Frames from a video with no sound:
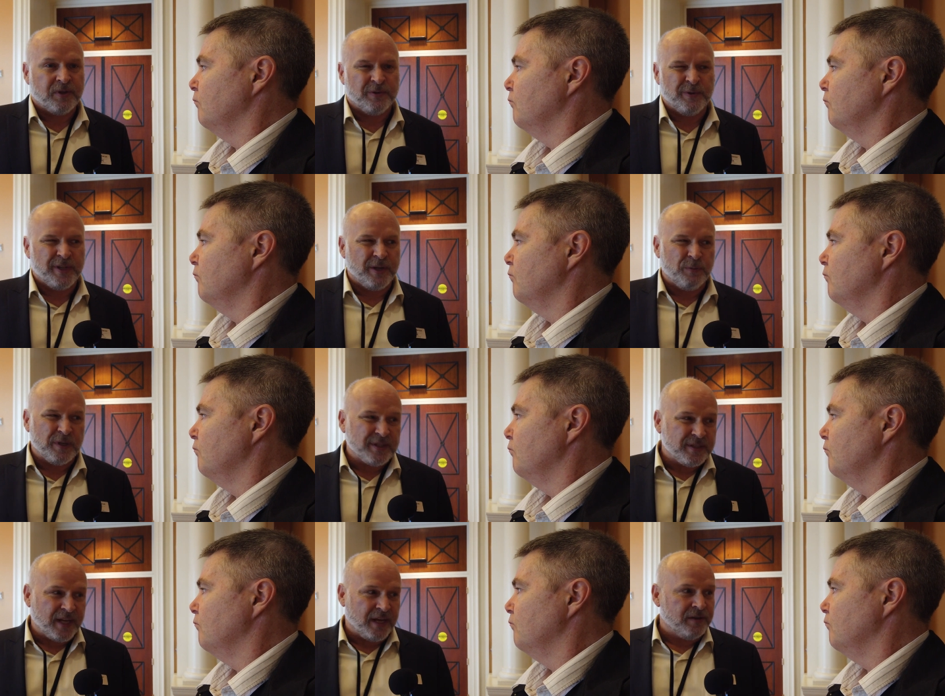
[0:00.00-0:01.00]
Speaker 1: but there really
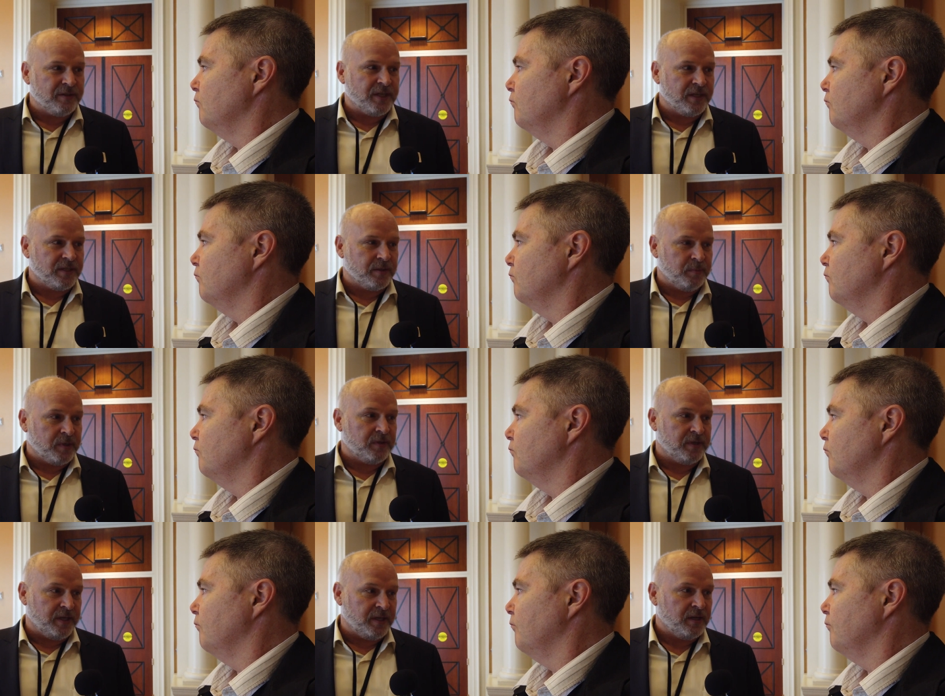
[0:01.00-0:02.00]
wasn't that
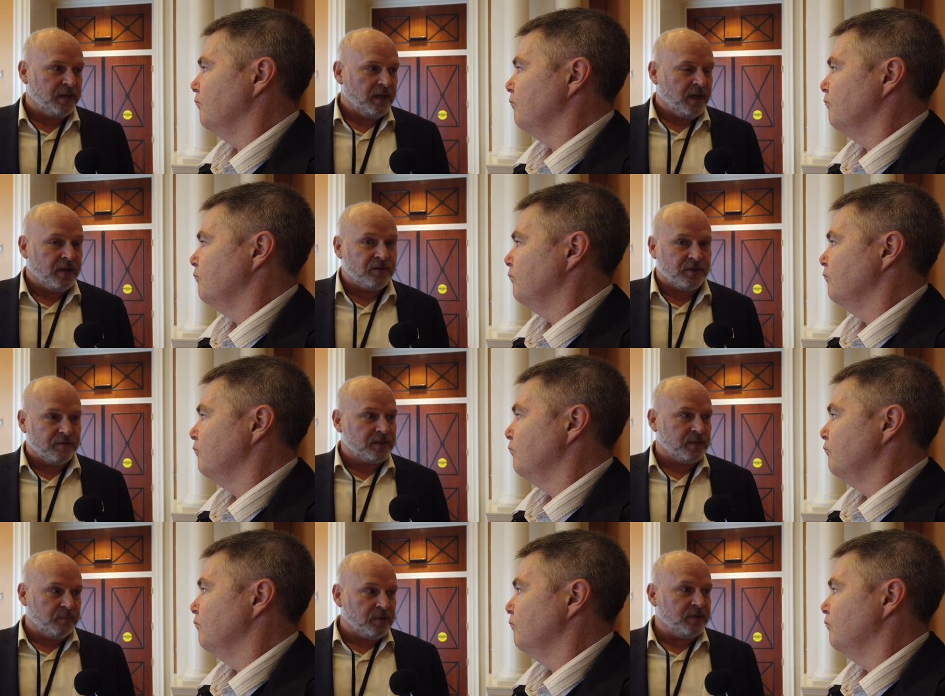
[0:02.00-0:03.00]
interchangeability and
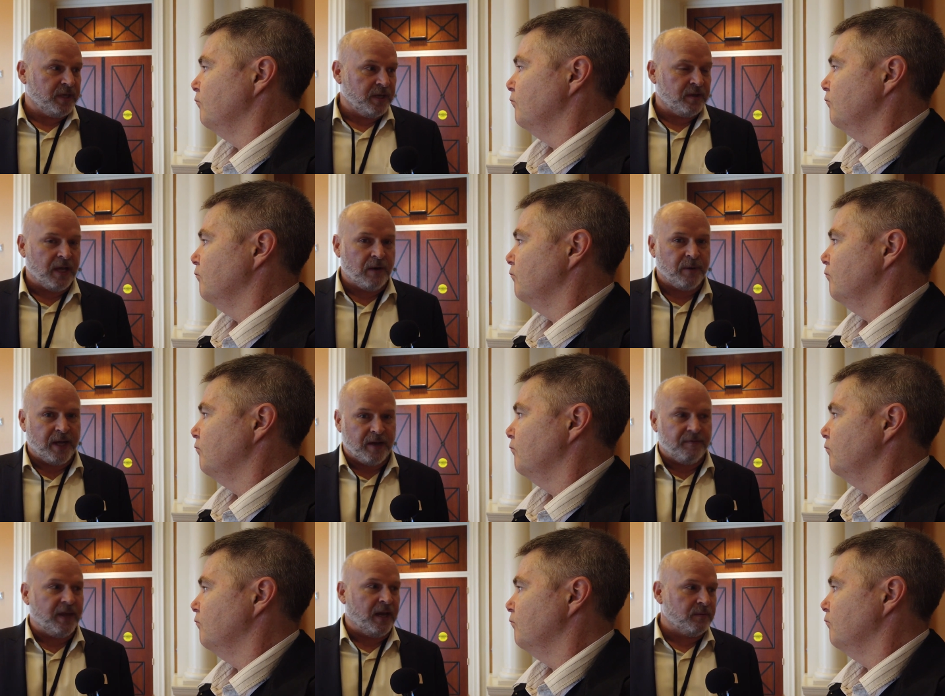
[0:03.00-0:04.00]
serviceability, and now we
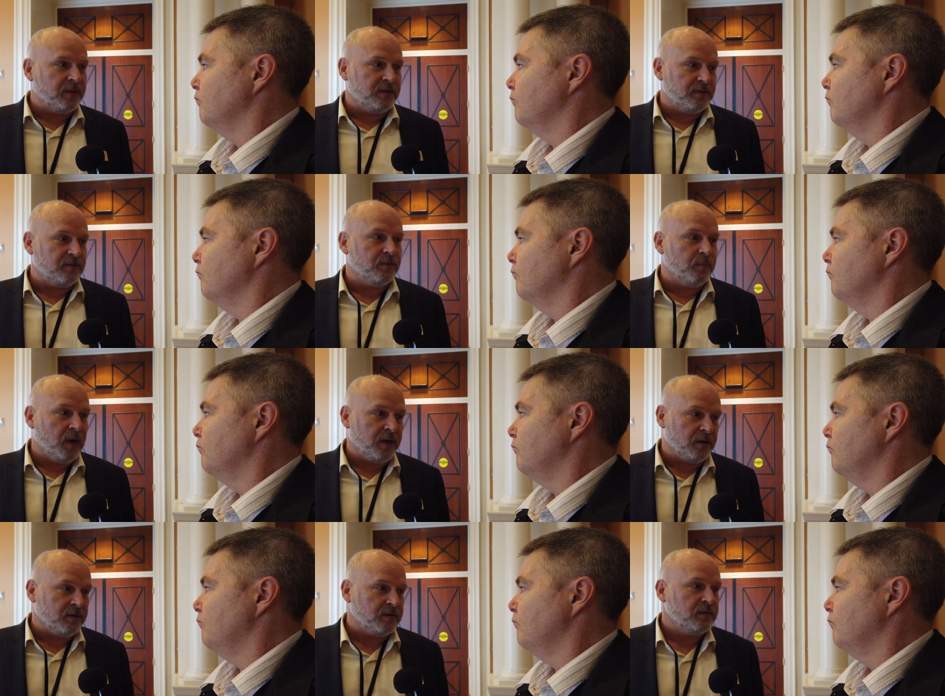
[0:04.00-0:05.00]
have that with this new
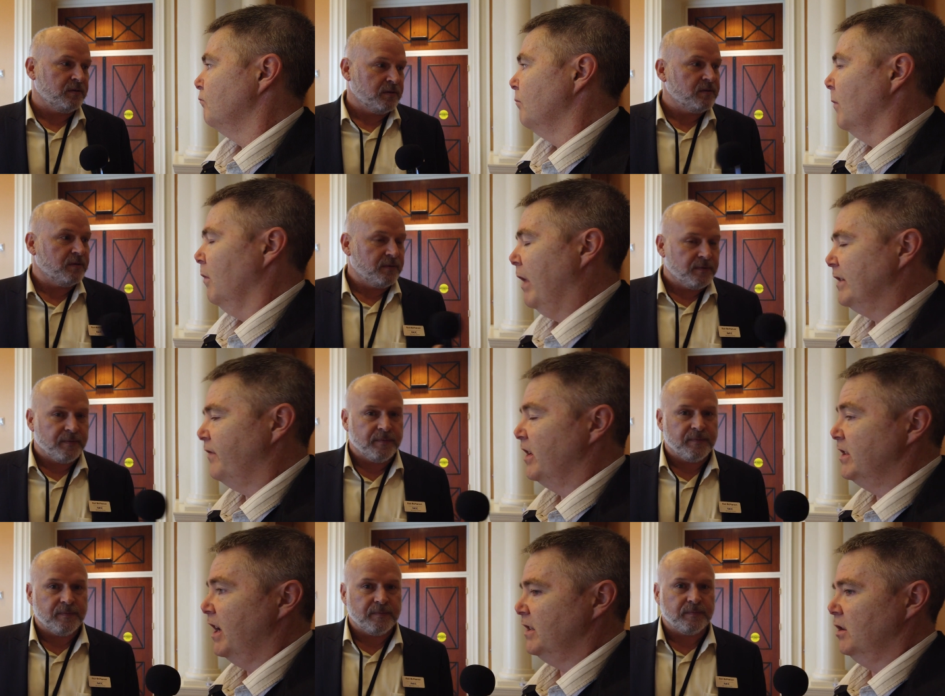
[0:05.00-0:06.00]
model.
Speaker 2: That's
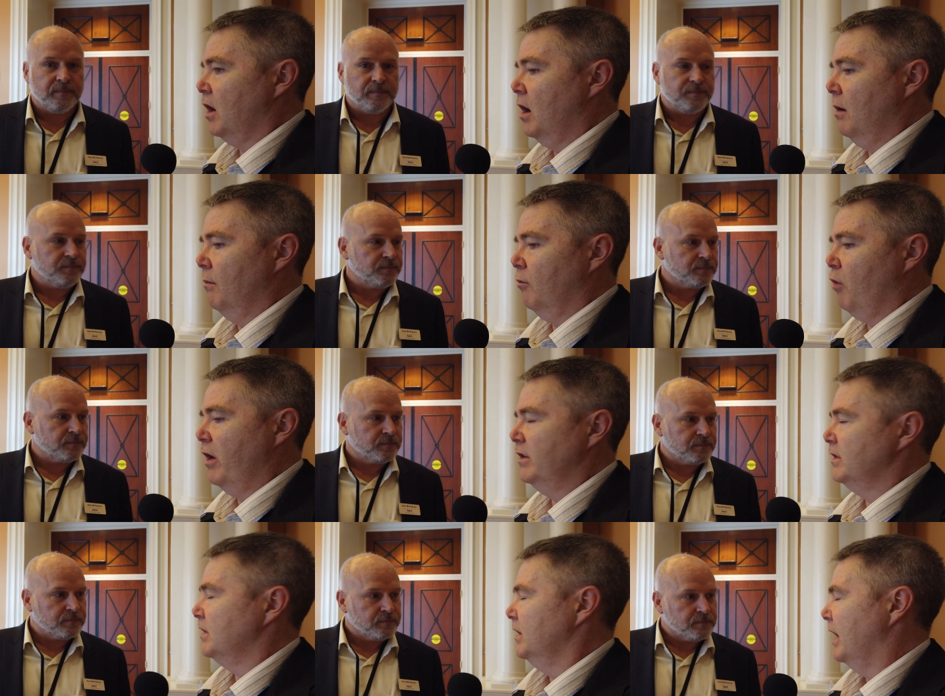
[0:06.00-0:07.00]
fantastic. Um, great
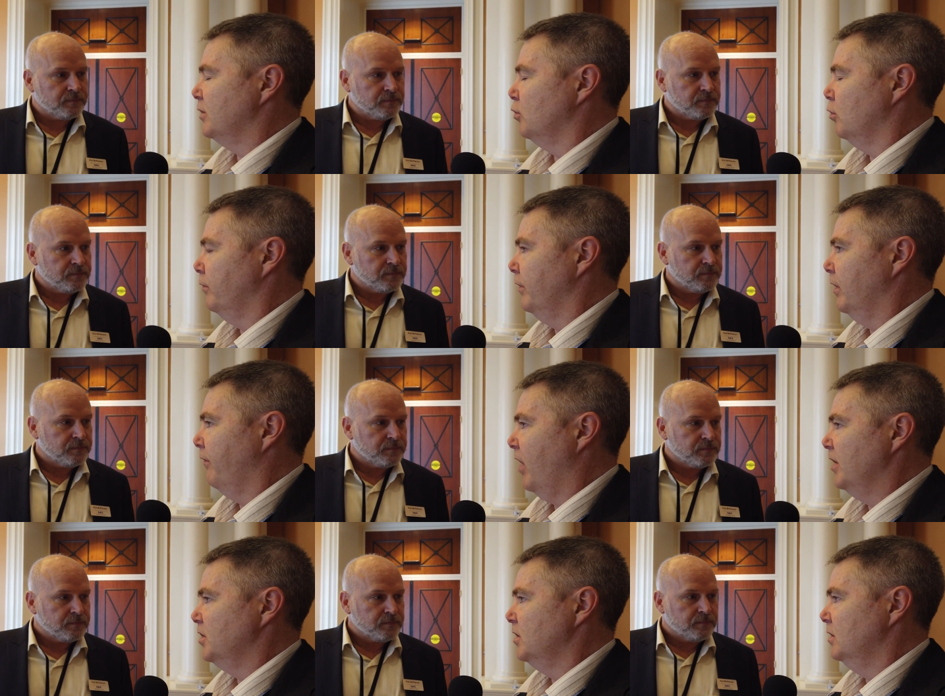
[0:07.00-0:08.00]
to see that sort of
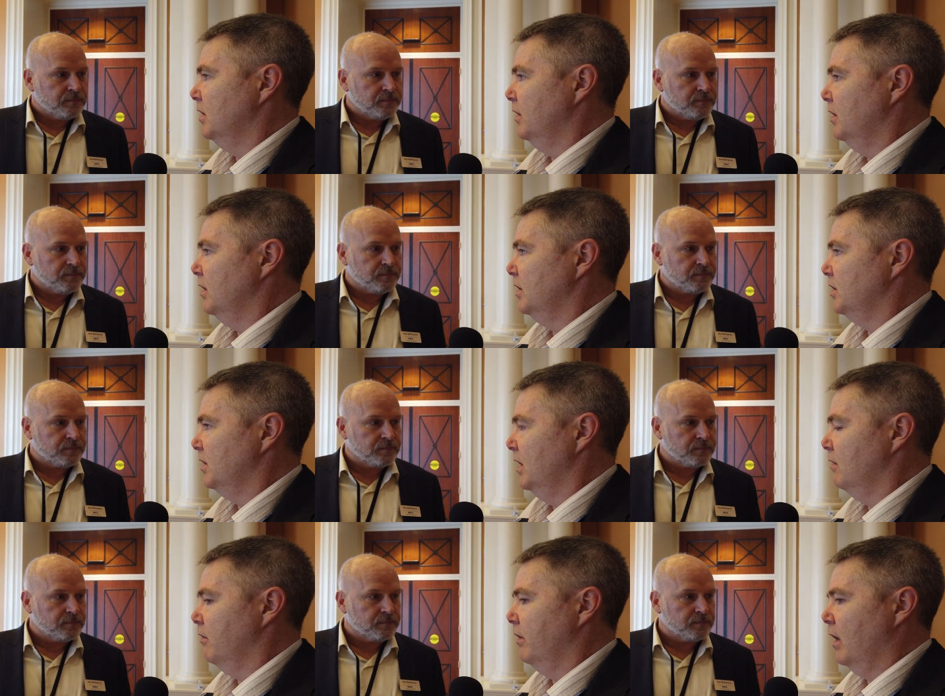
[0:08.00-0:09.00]
innovation in this
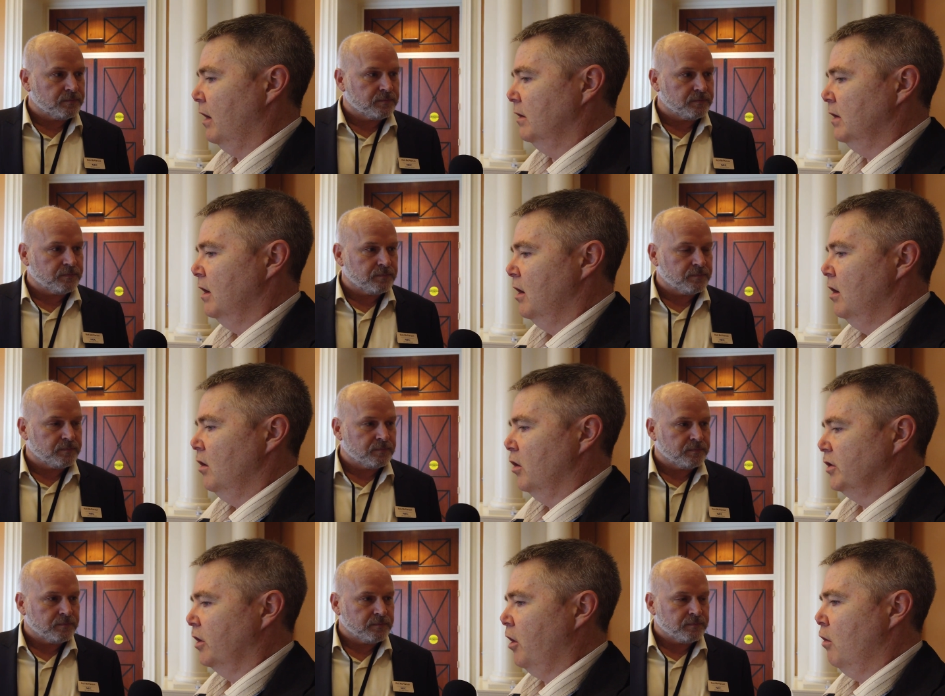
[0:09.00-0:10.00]
year, and and
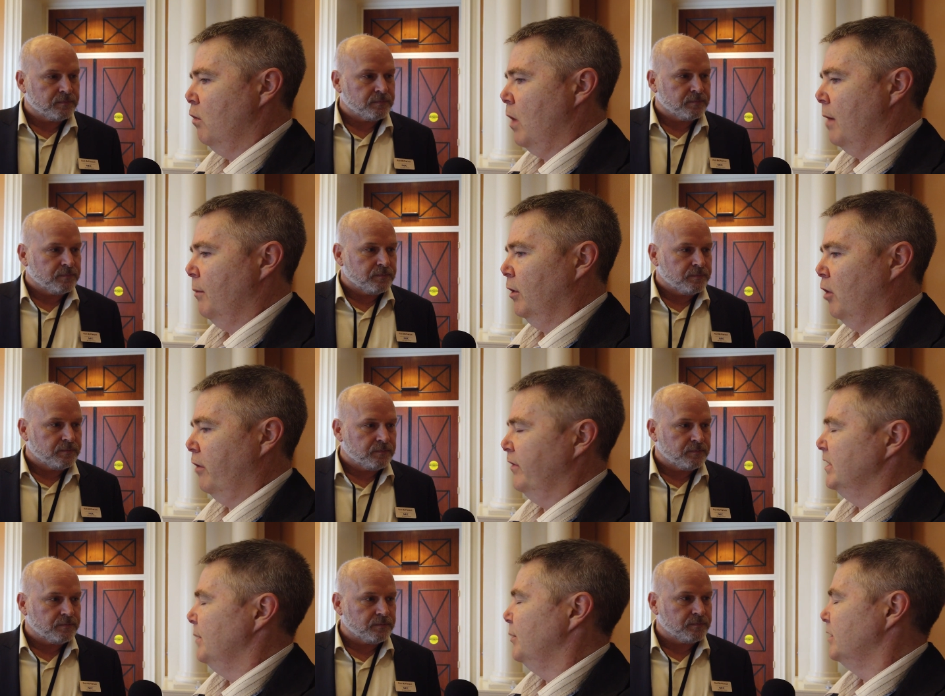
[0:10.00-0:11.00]
because I know um, a lot
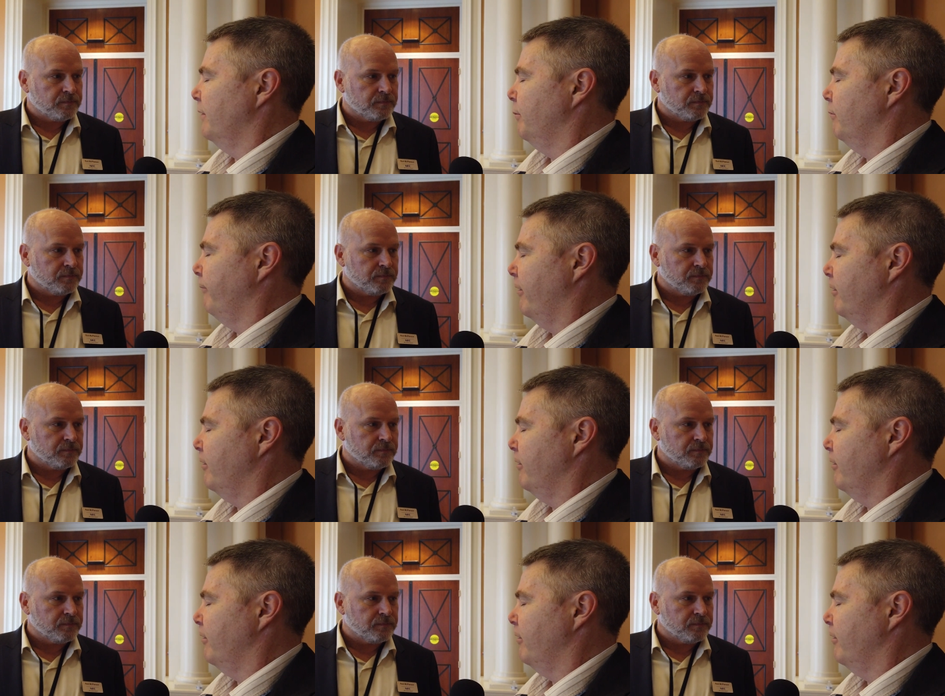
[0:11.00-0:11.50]
of exhibitors are